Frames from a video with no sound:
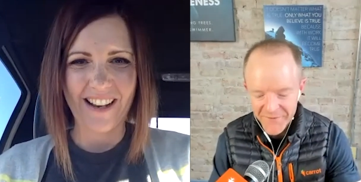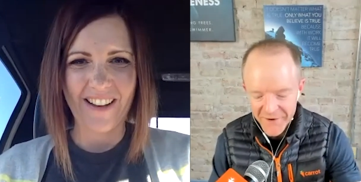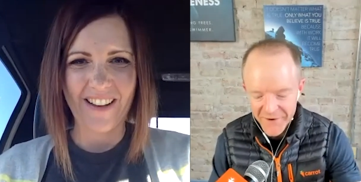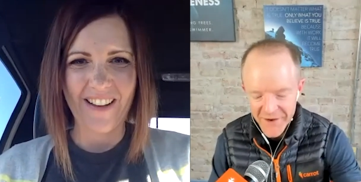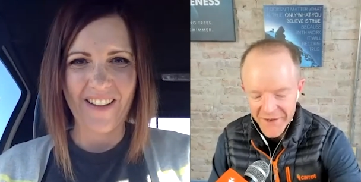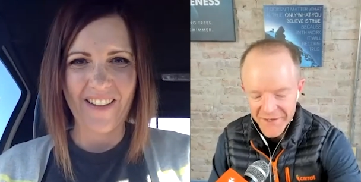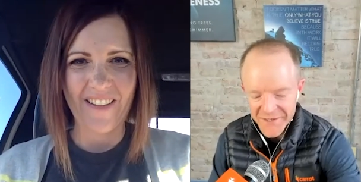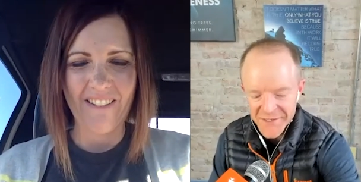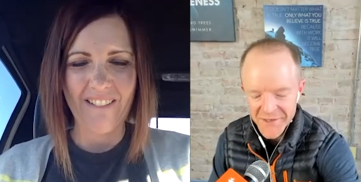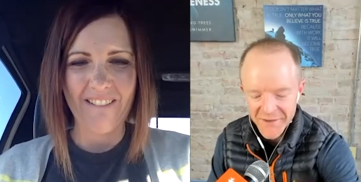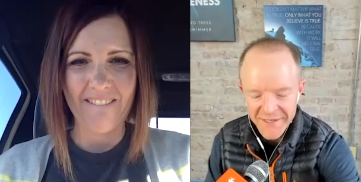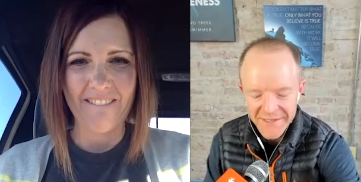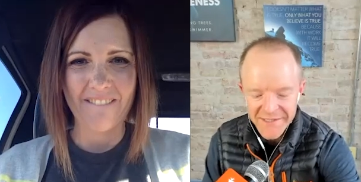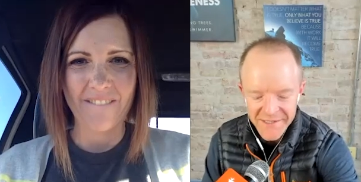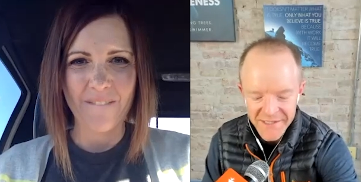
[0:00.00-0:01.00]
Speaker 1: for y'all. So
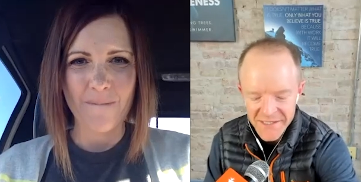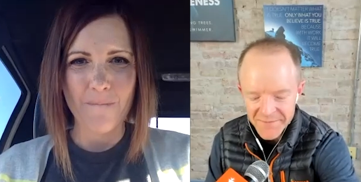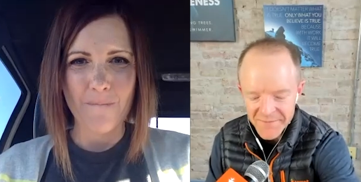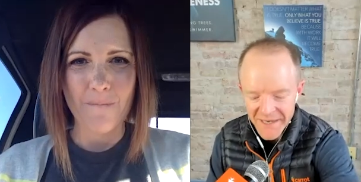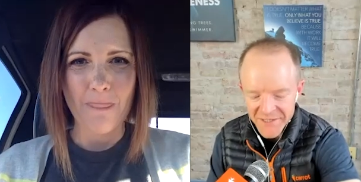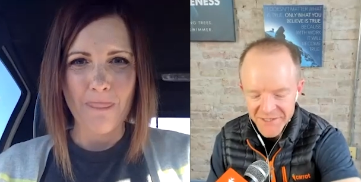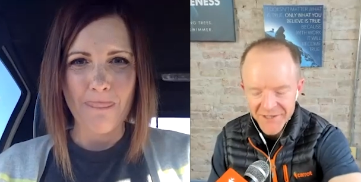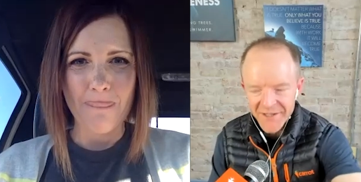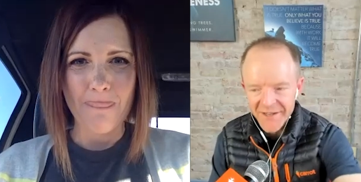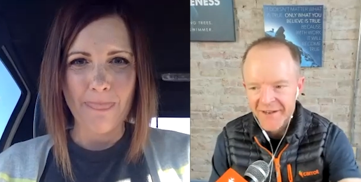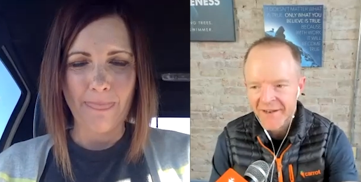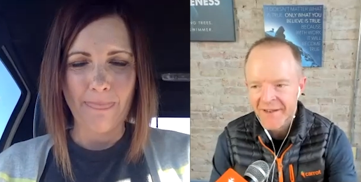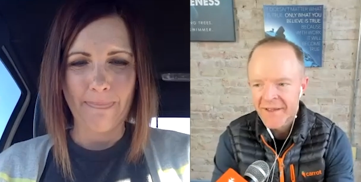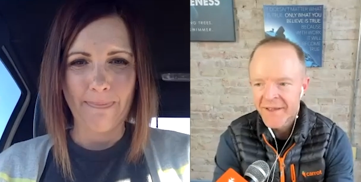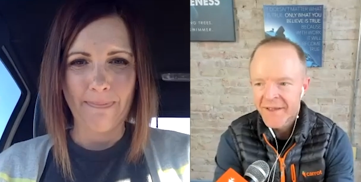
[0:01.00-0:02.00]
this is
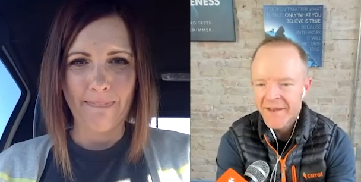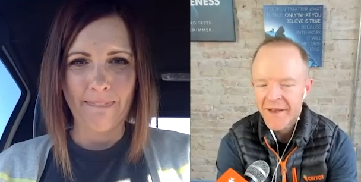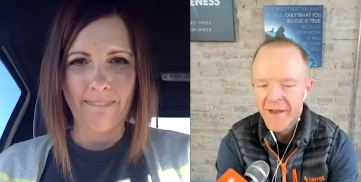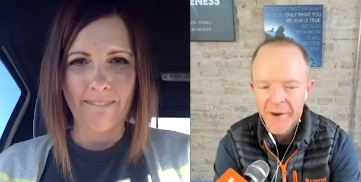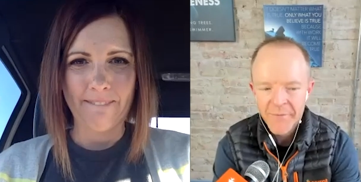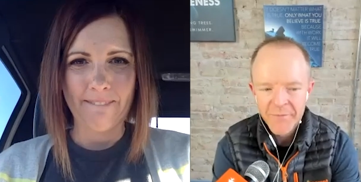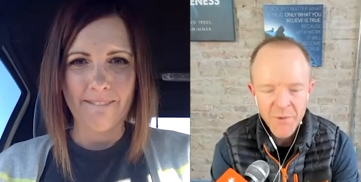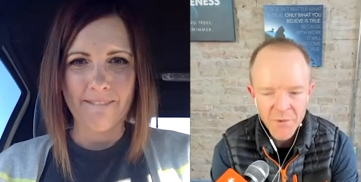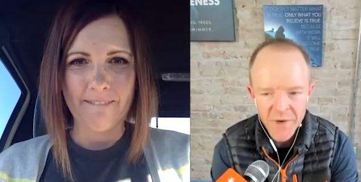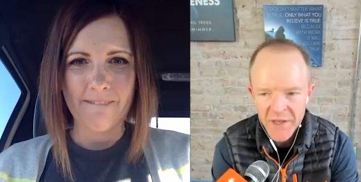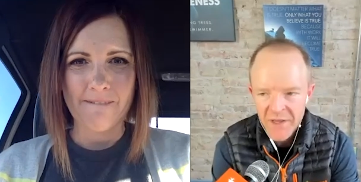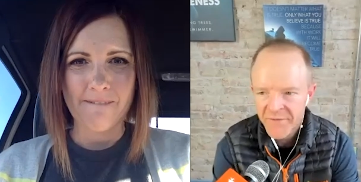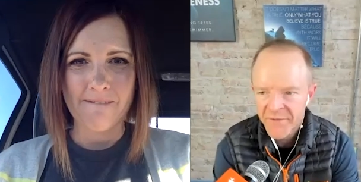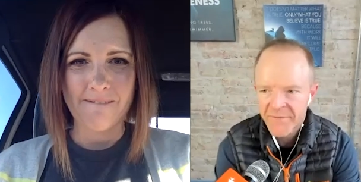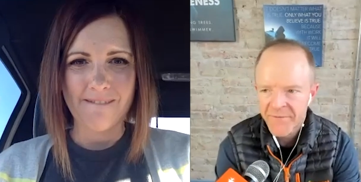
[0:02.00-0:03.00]
especially
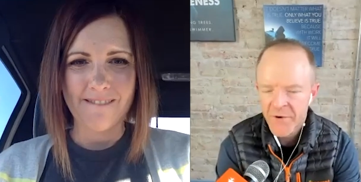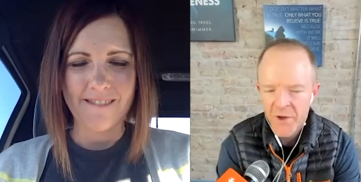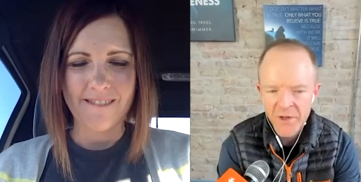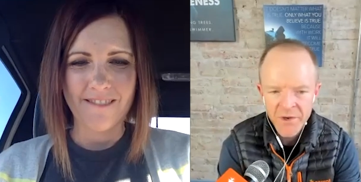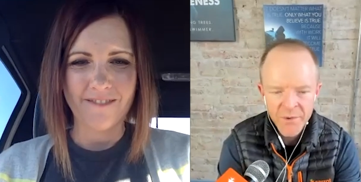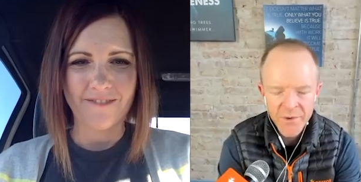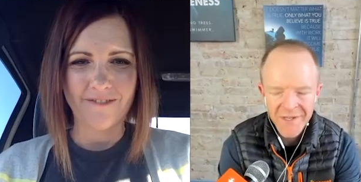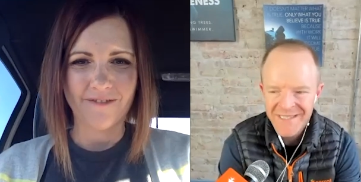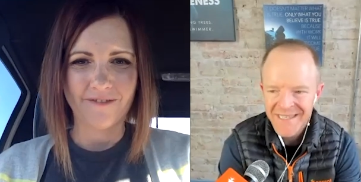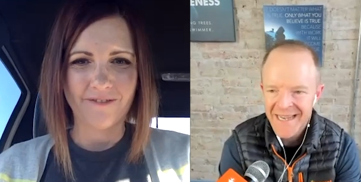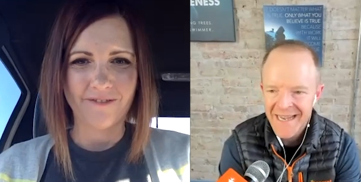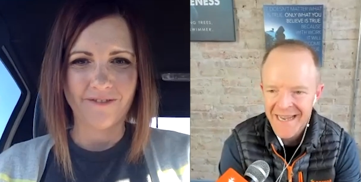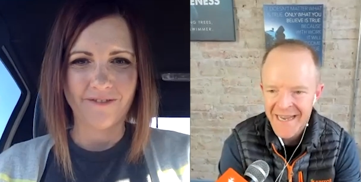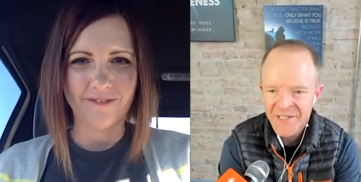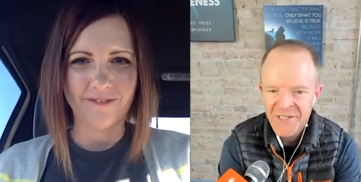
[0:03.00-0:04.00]
relevant for all you real
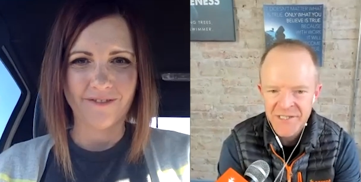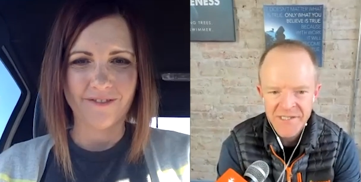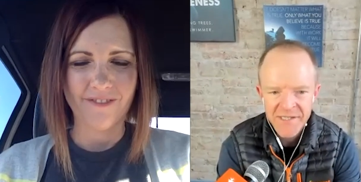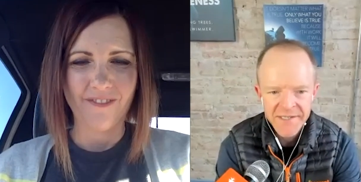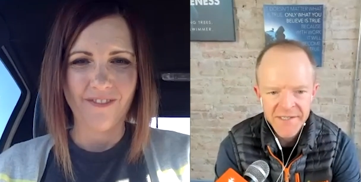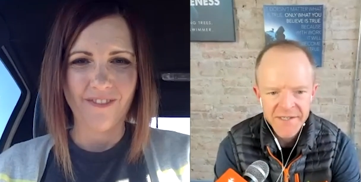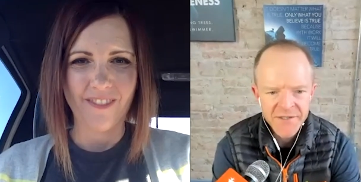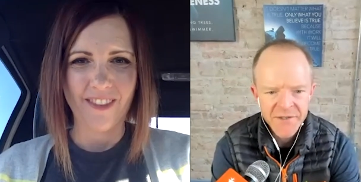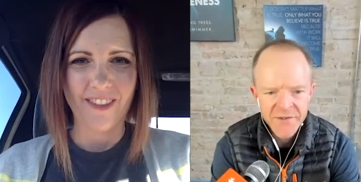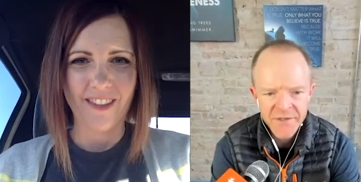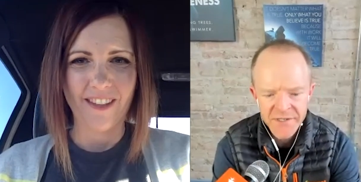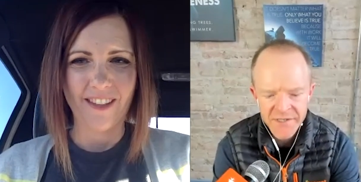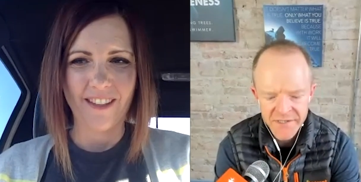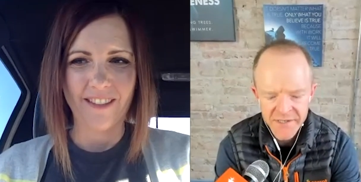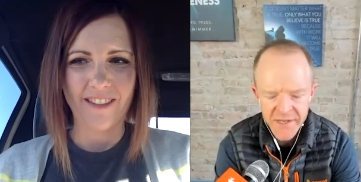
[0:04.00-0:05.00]
estate agents listening to
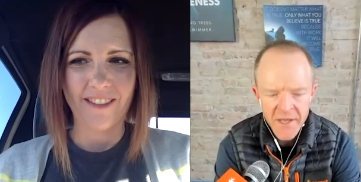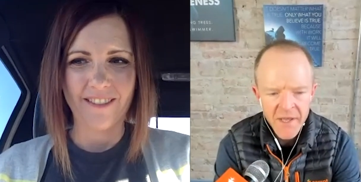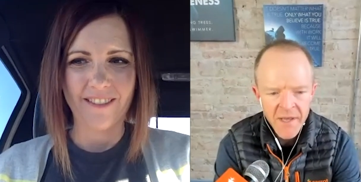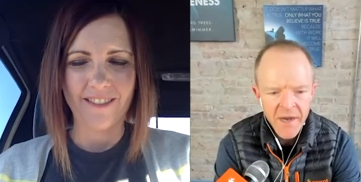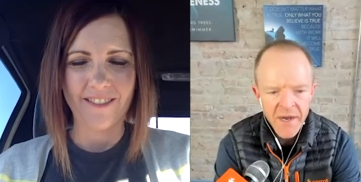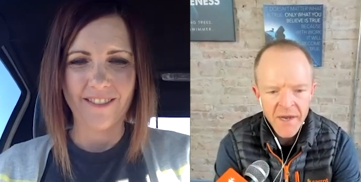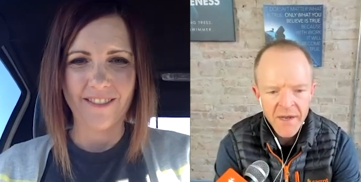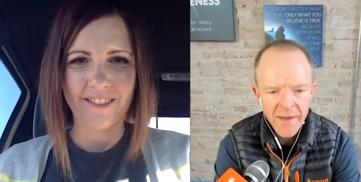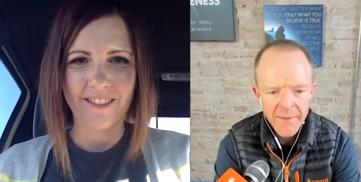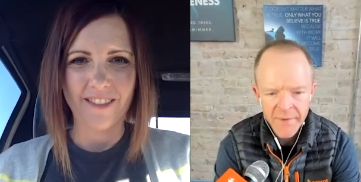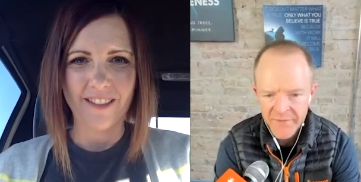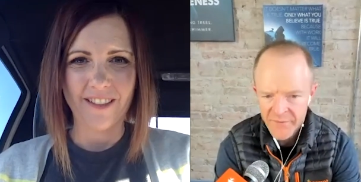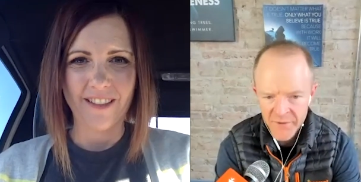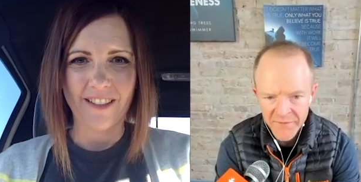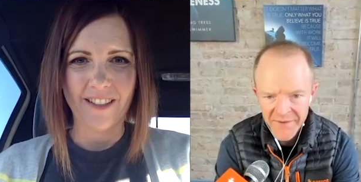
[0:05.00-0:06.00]
this, because
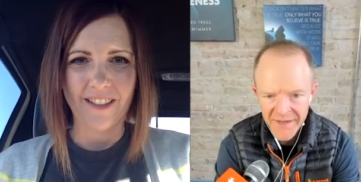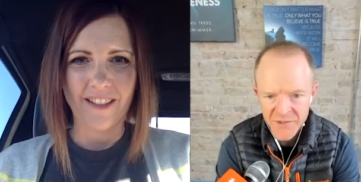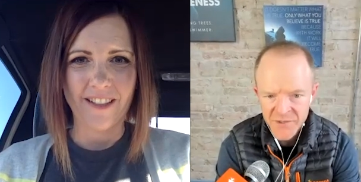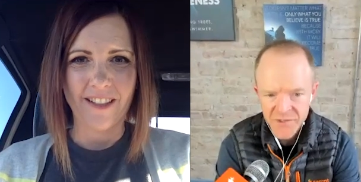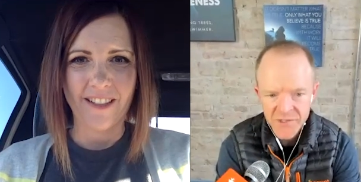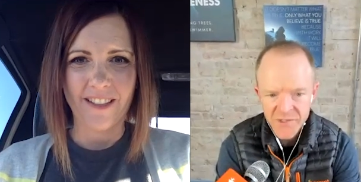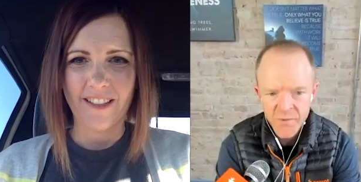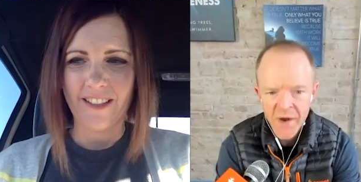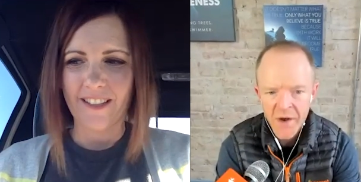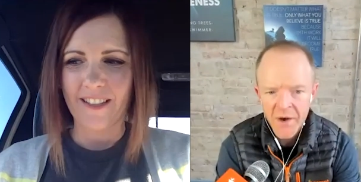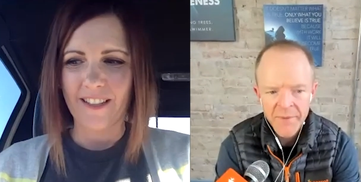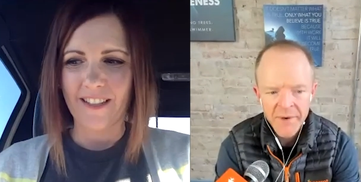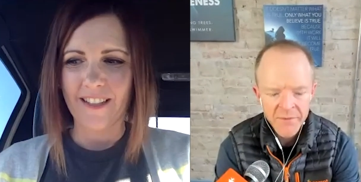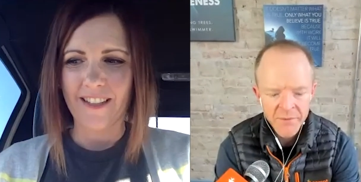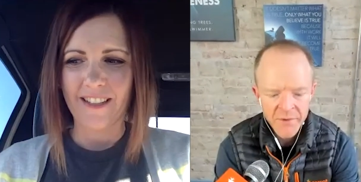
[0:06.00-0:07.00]
for investors as
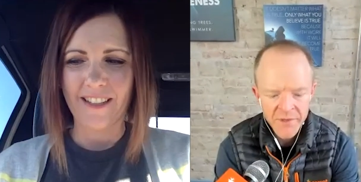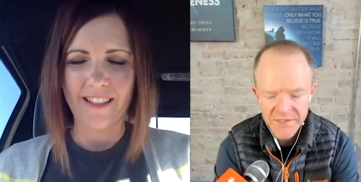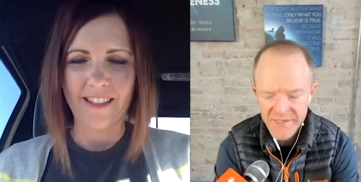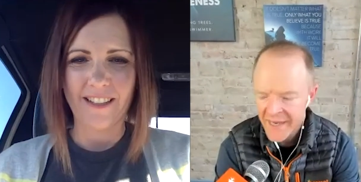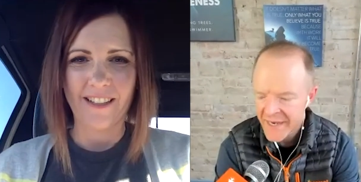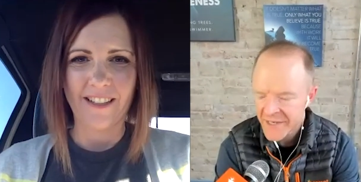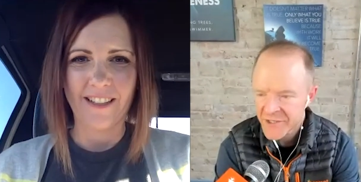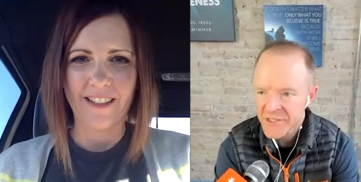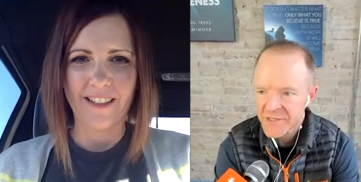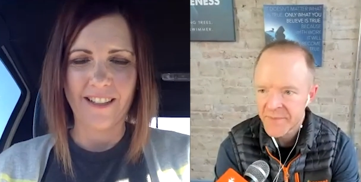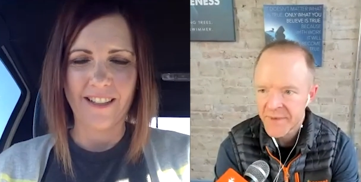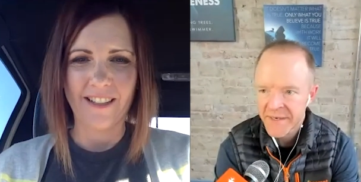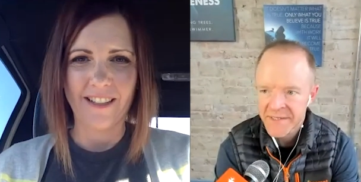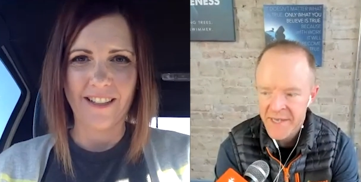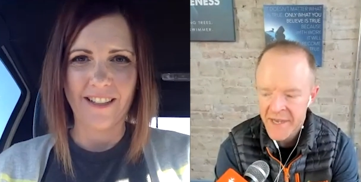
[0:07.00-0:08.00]
well, but real estate agents
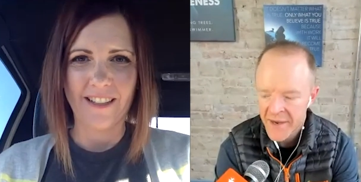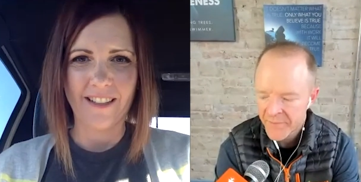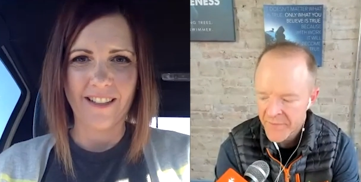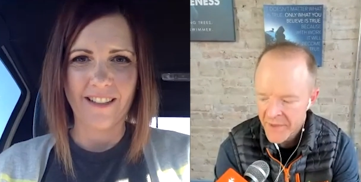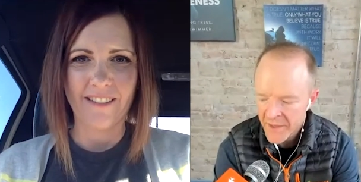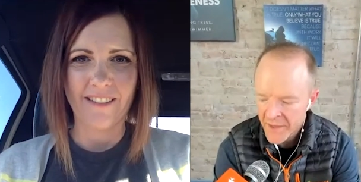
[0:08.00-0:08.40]
big time,